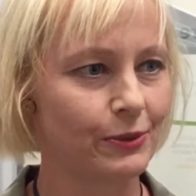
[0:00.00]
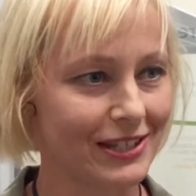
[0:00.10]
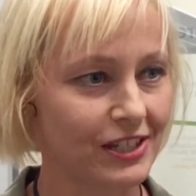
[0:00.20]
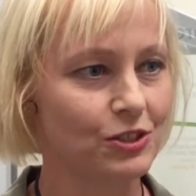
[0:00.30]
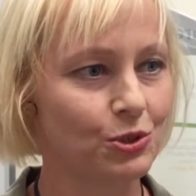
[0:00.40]

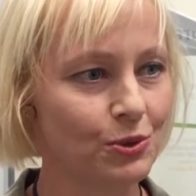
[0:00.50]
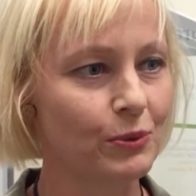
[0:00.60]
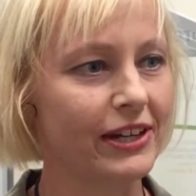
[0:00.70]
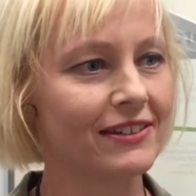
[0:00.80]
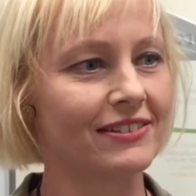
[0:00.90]
22
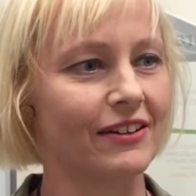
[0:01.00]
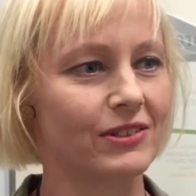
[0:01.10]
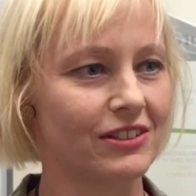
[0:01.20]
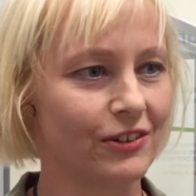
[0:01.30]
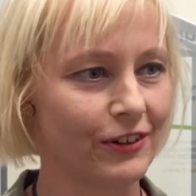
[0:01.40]
weeks, that
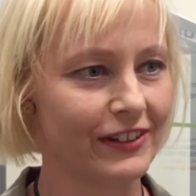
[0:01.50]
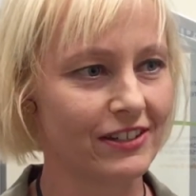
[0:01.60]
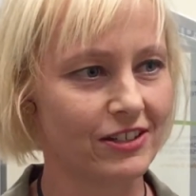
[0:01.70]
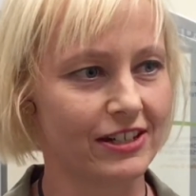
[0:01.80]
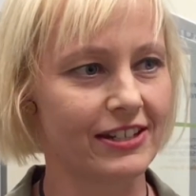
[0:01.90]
was the
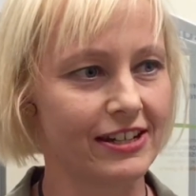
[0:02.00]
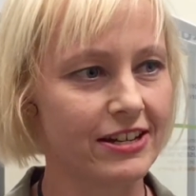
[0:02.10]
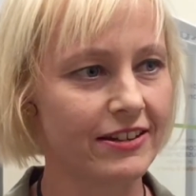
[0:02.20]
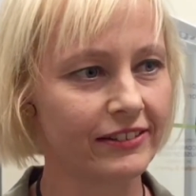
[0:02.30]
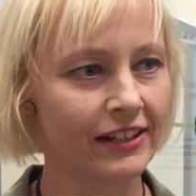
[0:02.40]
earliest
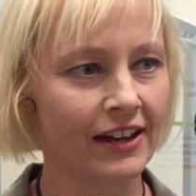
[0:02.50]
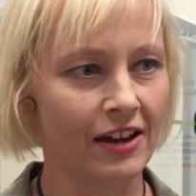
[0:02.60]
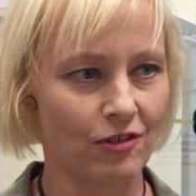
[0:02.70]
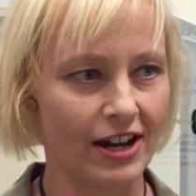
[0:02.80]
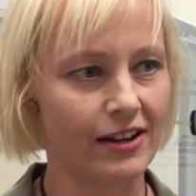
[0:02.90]
gestation,
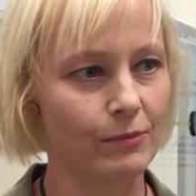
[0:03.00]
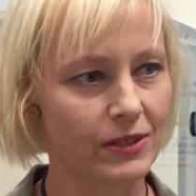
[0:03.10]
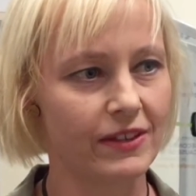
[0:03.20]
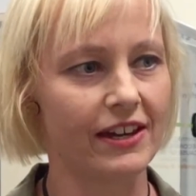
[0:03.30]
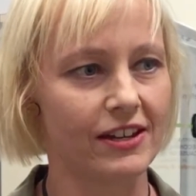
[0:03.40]
right up
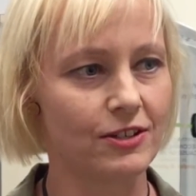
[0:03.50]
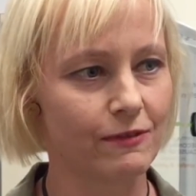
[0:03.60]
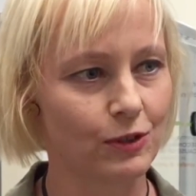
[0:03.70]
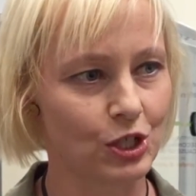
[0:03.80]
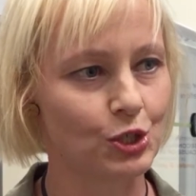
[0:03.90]
to the age of
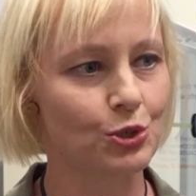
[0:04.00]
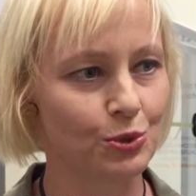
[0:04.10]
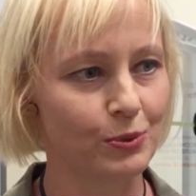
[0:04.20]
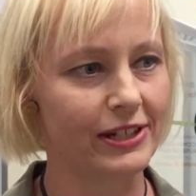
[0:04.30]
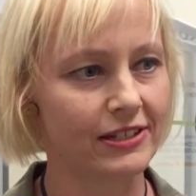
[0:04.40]

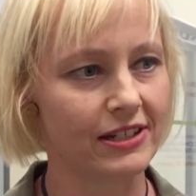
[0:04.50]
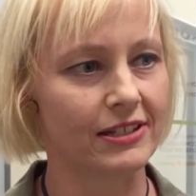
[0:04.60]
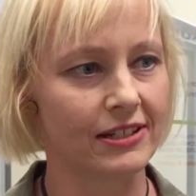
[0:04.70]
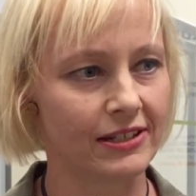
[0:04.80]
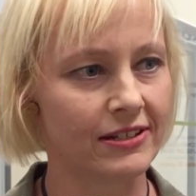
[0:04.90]
32 weeks
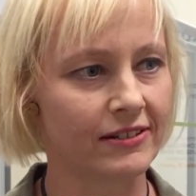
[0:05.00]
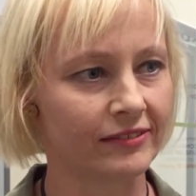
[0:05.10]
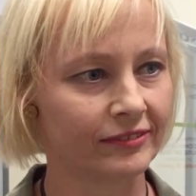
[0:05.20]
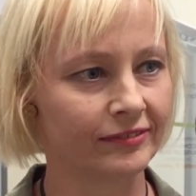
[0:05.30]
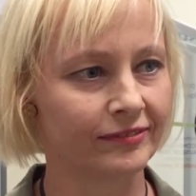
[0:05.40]
gestation.